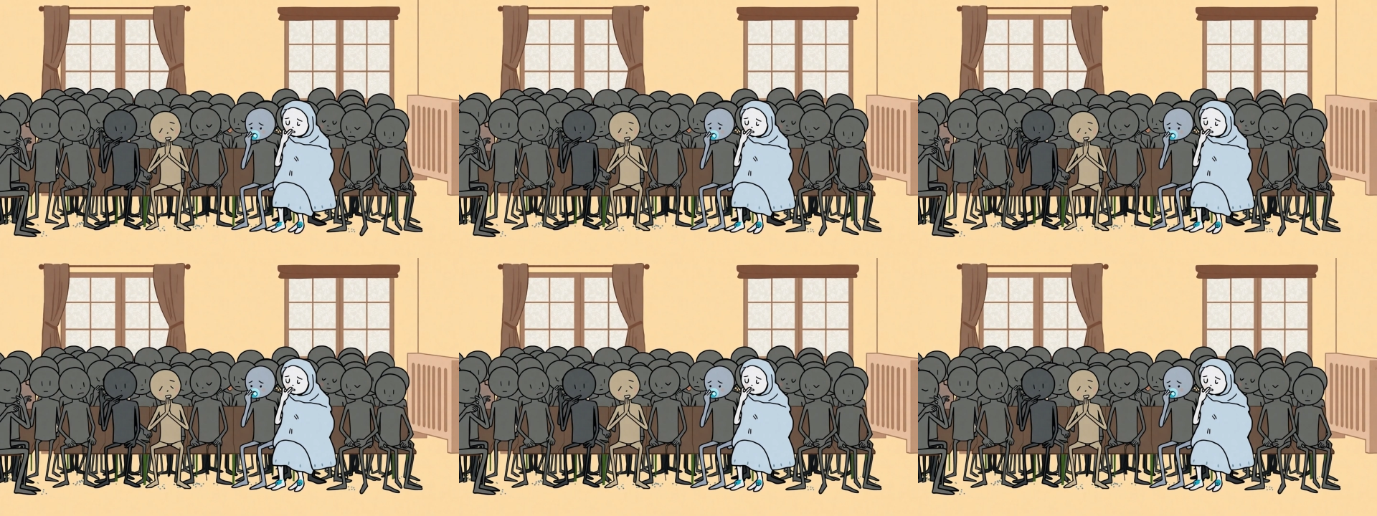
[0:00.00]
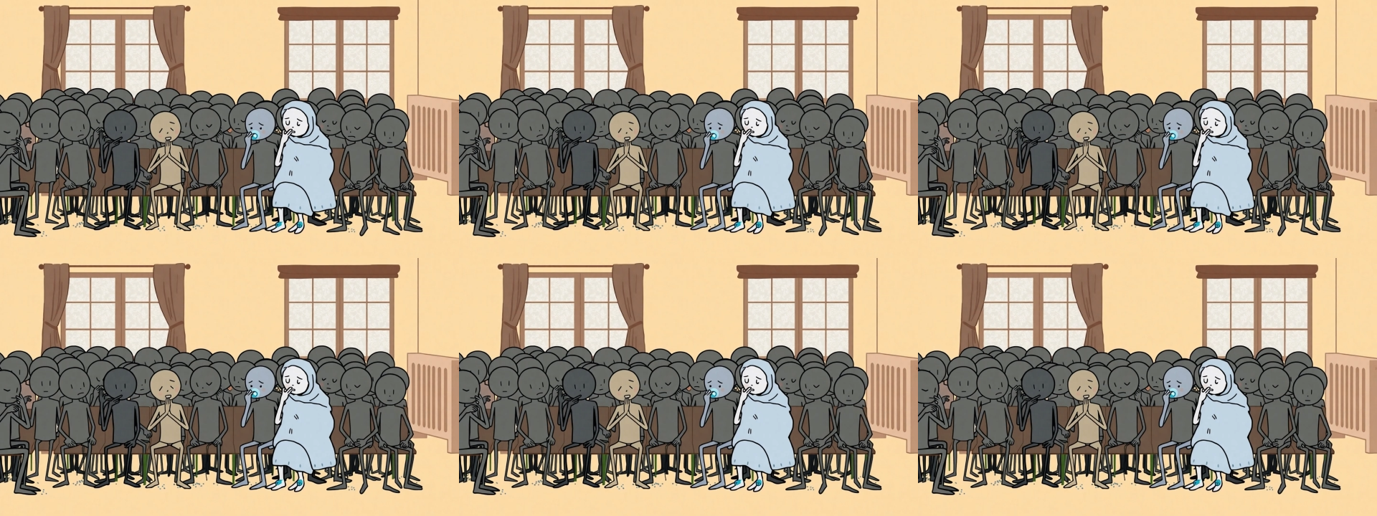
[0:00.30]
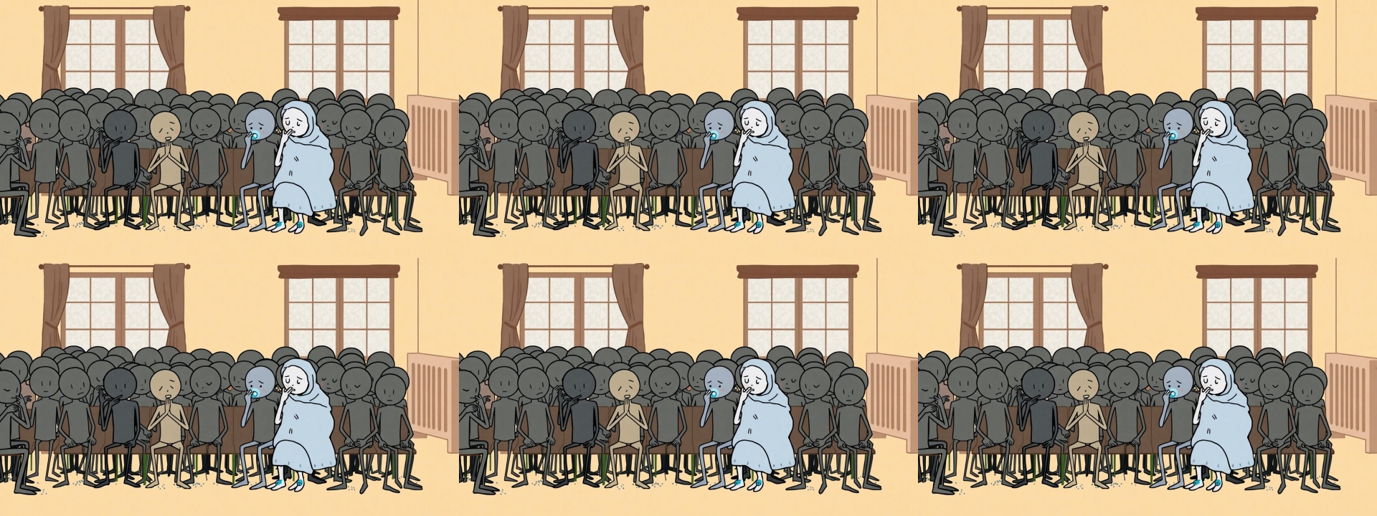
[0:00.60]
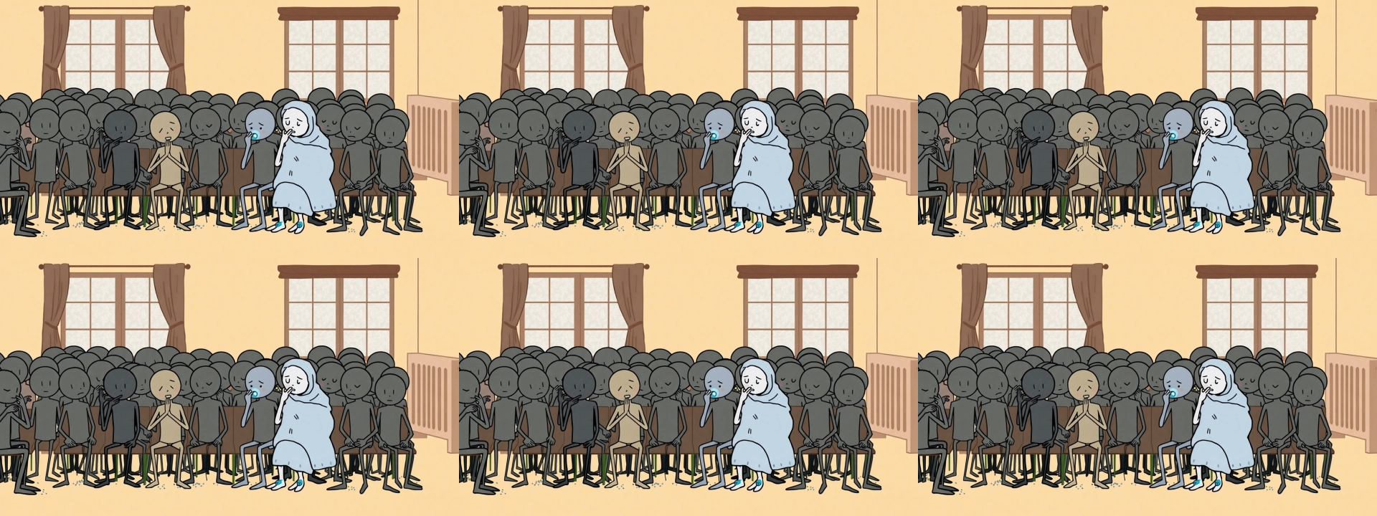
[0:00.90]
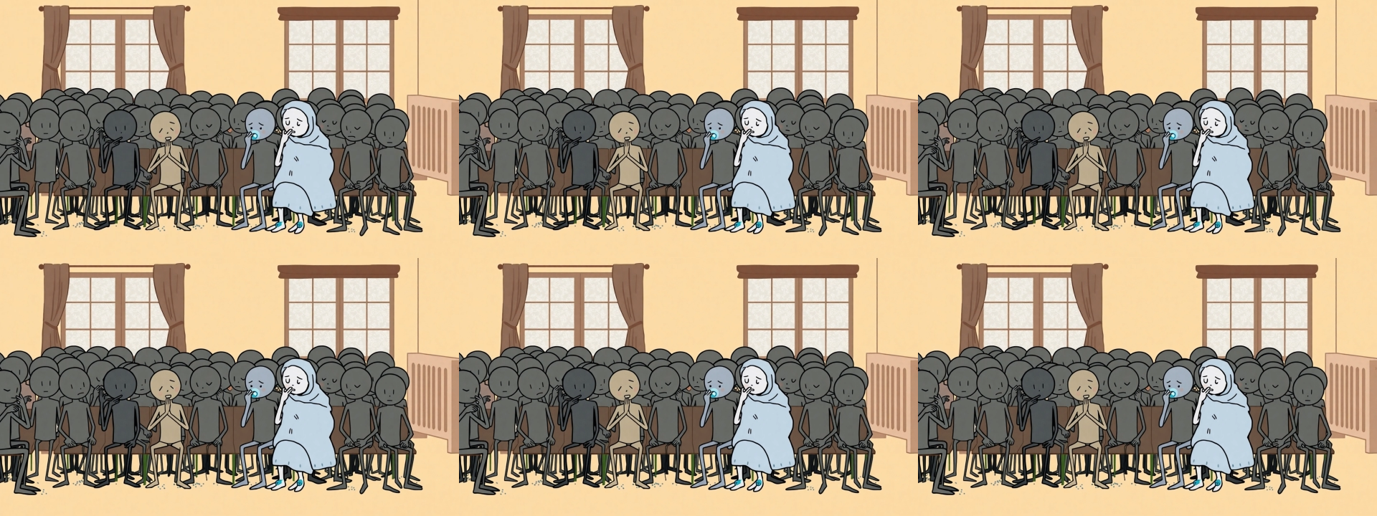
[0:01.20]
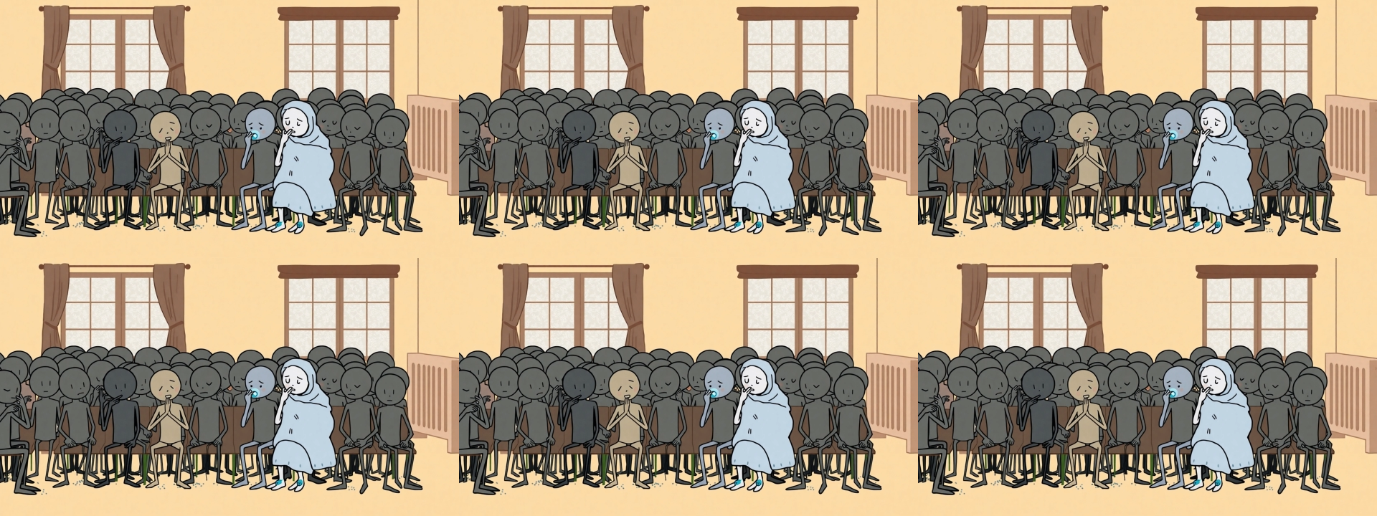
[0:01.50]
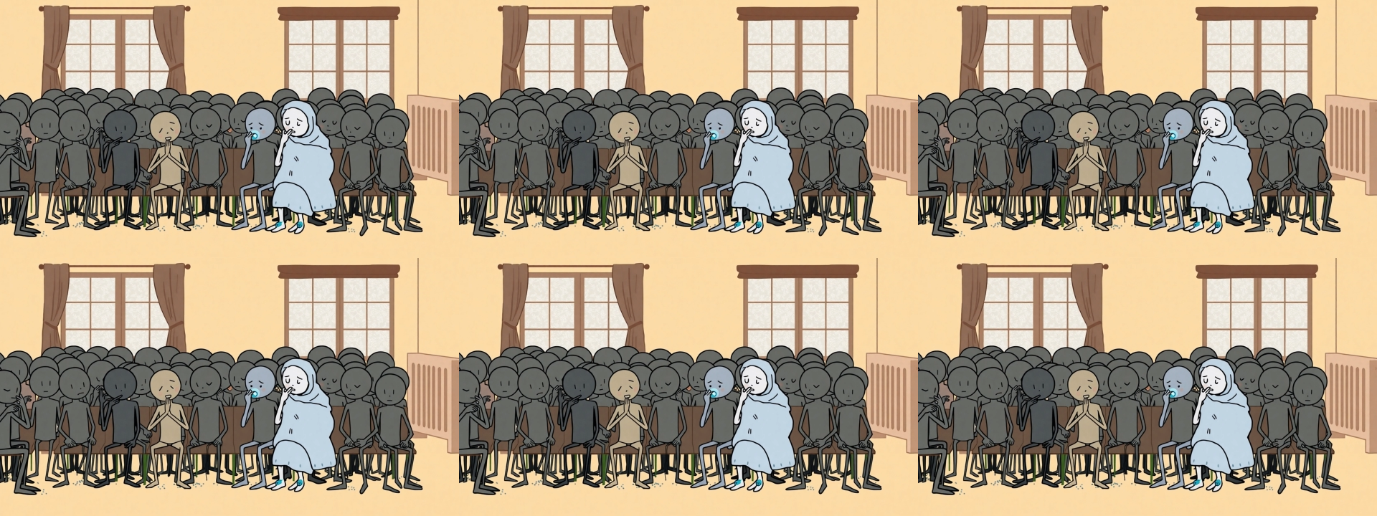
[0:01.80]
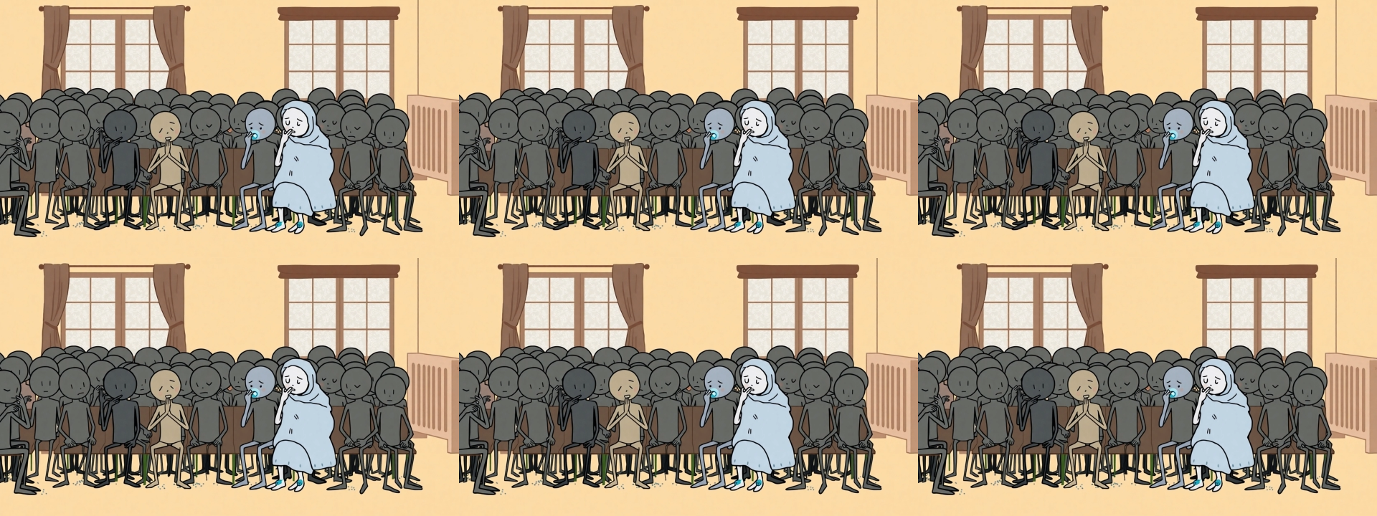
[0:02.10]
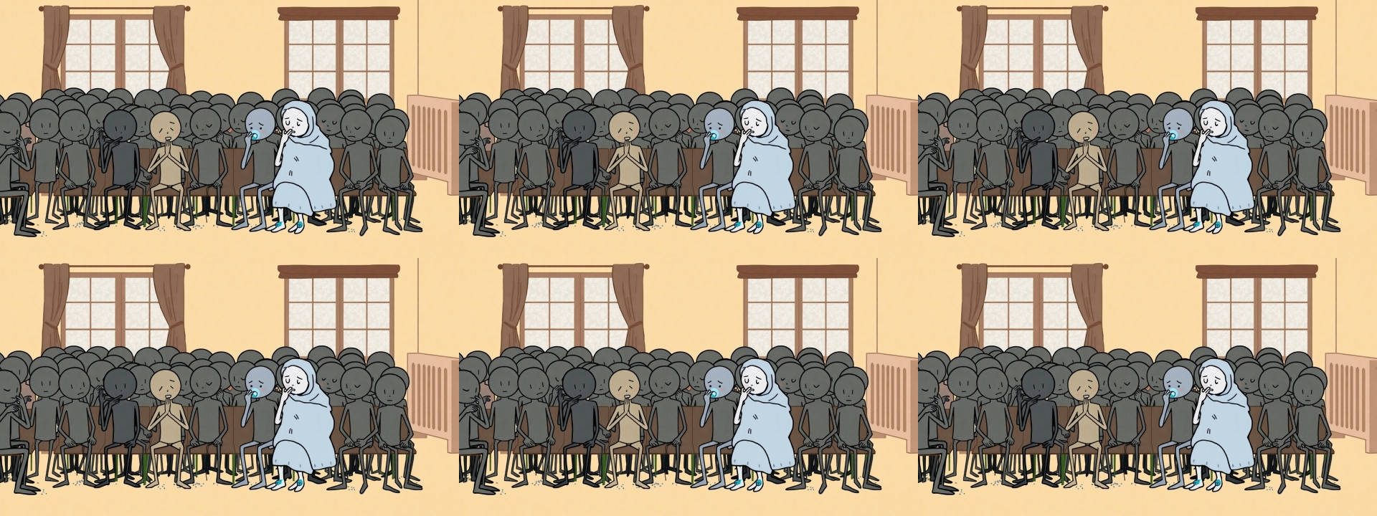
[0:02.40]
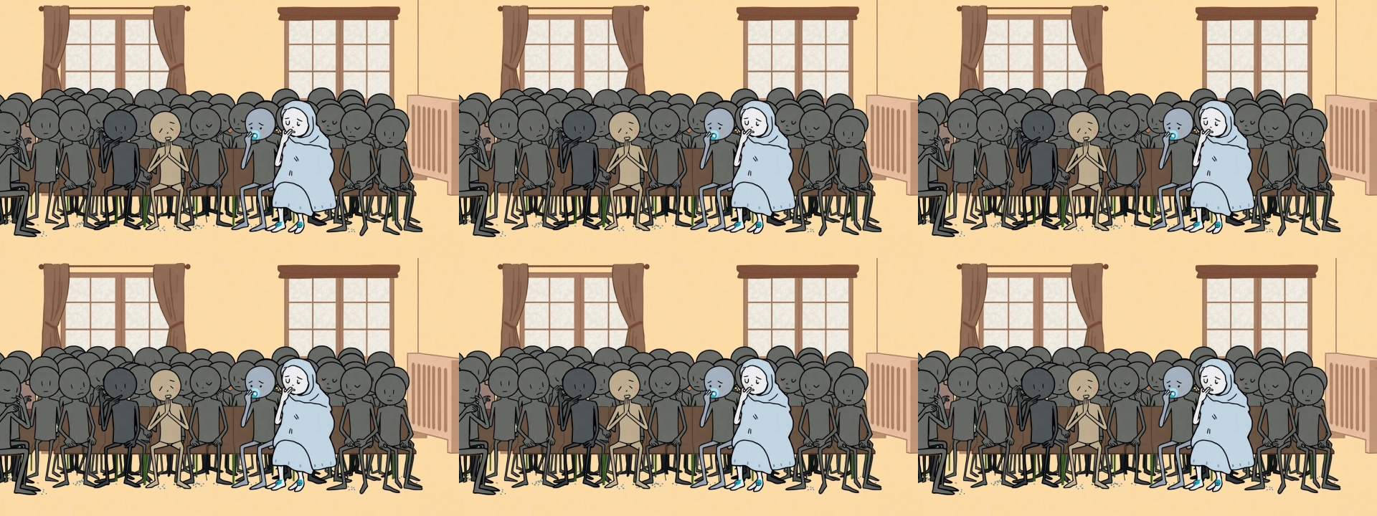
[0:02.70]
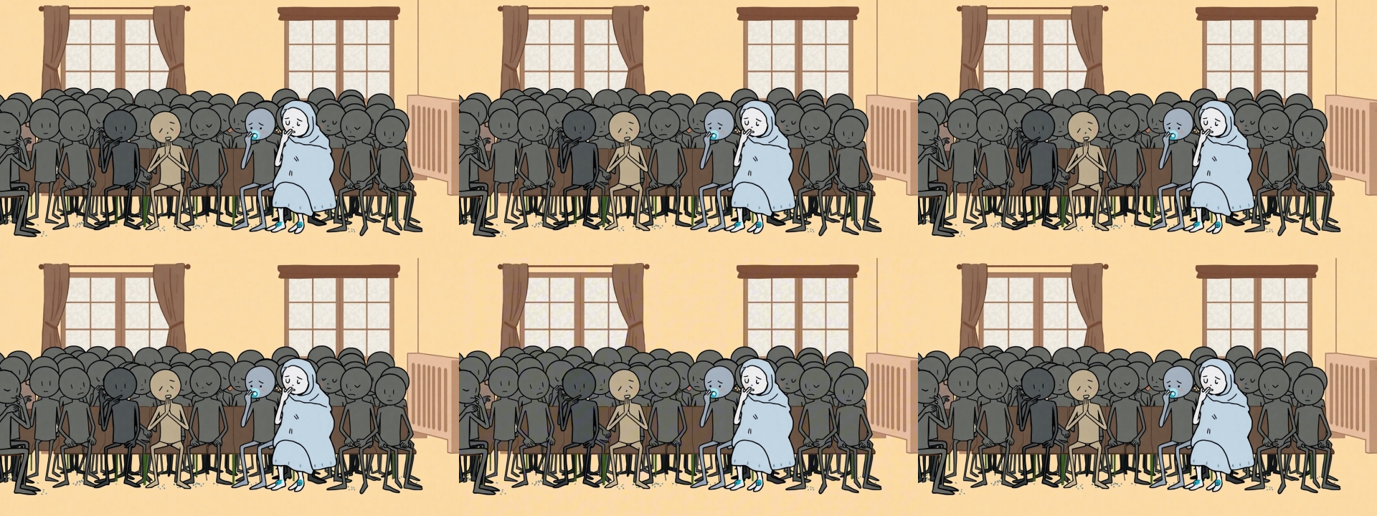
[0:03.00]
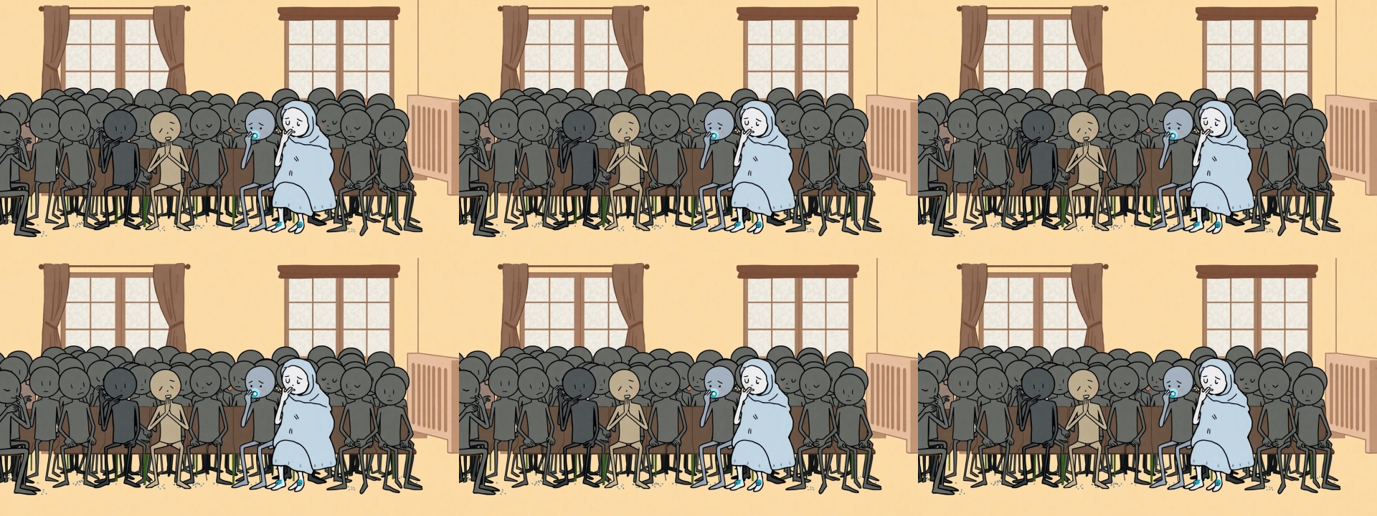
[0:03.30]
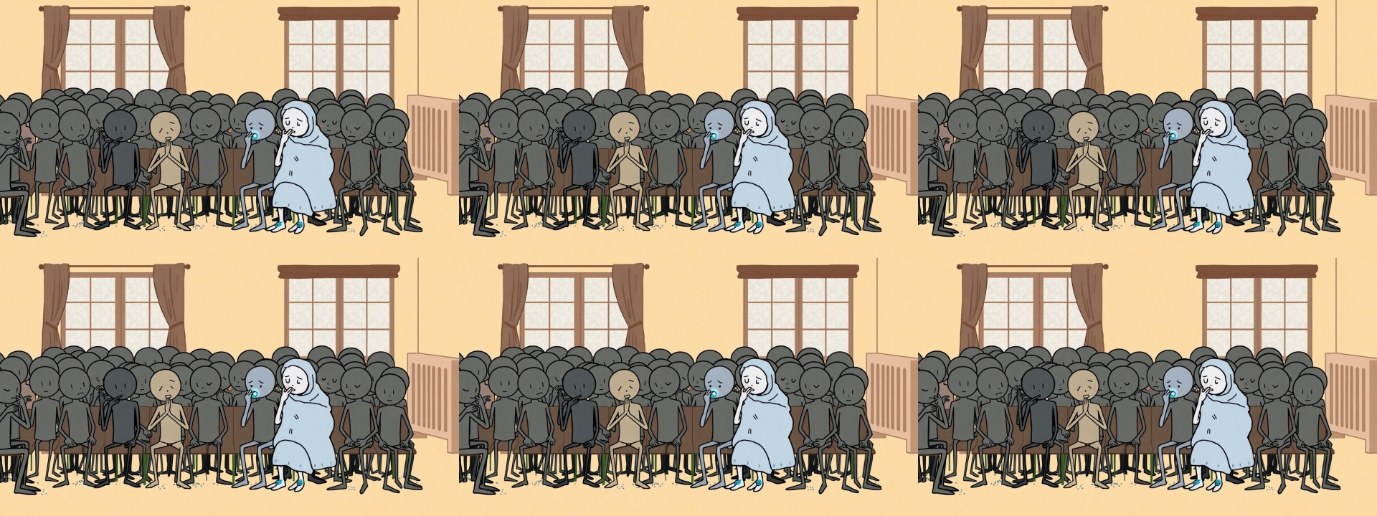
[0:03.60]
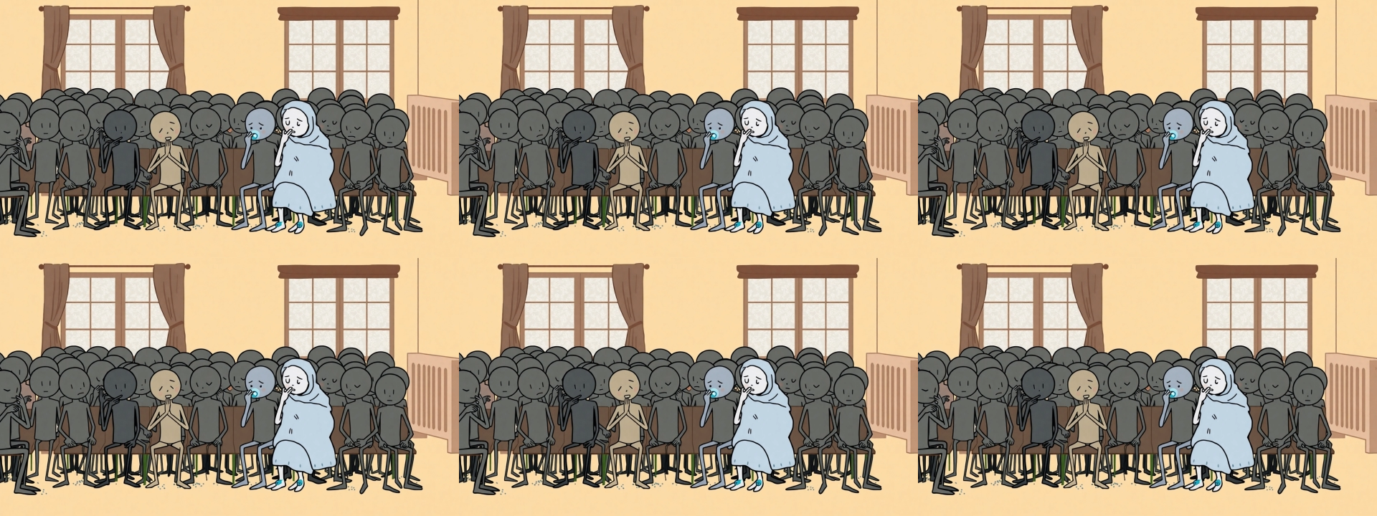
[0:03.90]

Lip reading: No face is visible, so there are no lips to read.